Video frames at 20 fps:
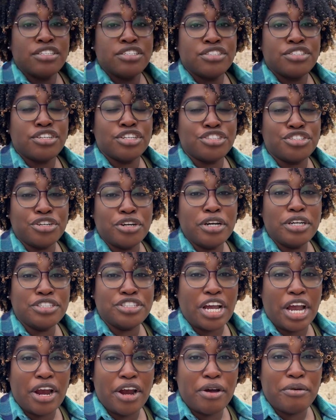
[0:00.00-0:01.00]
So Drew
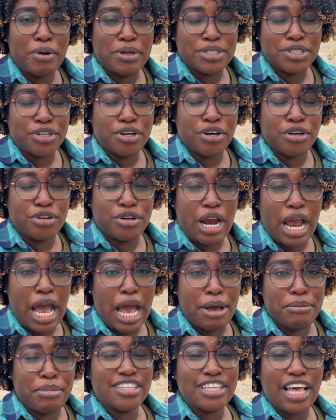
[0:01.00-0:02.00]
and Jarrett went to go
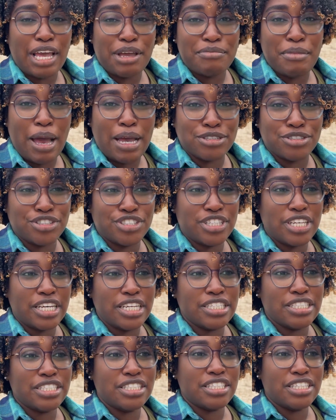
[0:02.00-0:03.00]
grab like
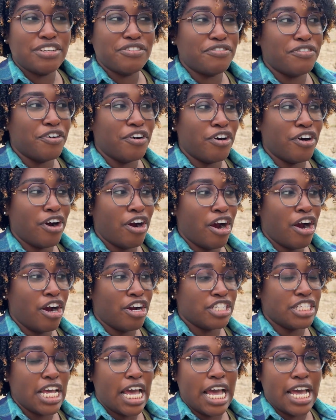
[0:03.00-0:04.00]
mattresses for
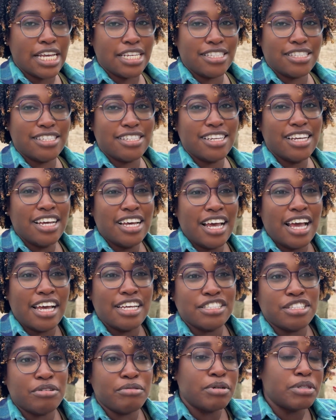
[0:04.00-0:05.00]
our tent. And
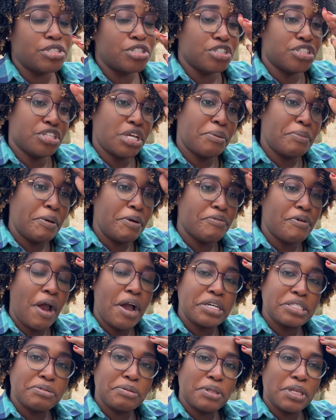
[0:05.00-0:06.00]
so we're just skipping
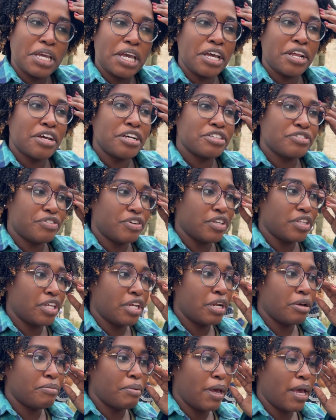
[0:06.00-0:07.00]
rocks with the kiddos for a
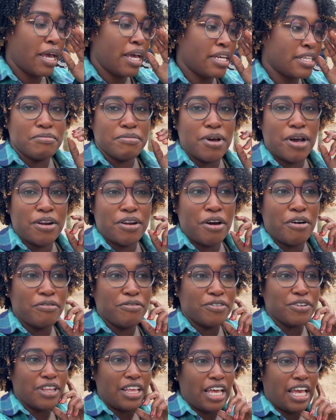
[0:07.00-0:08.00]
little bit and
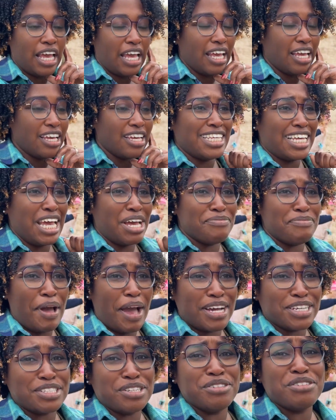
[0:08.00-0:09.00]
hopefully get back
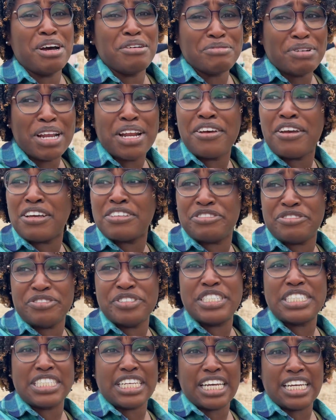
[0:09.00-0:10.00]
soon. I'm getting, it's
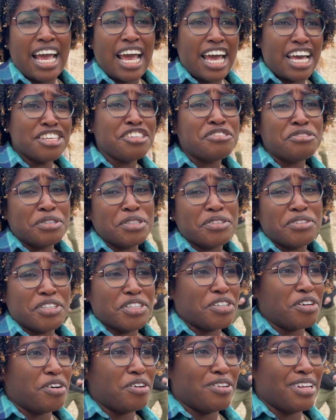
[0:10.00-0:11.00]
freezing. It's really, really
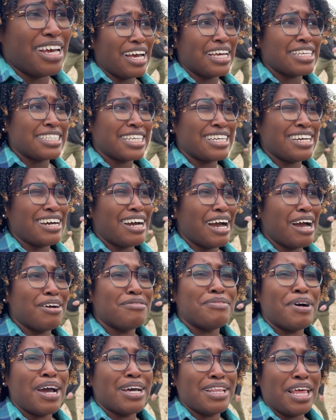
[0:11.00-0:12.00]
cold. Is it, am
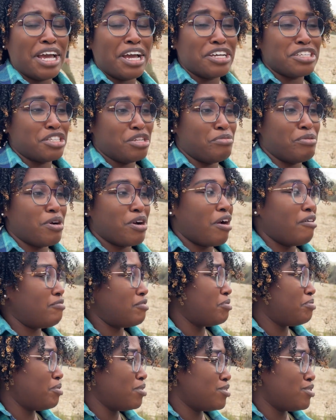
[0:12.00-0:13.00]
I like super uncomfortable?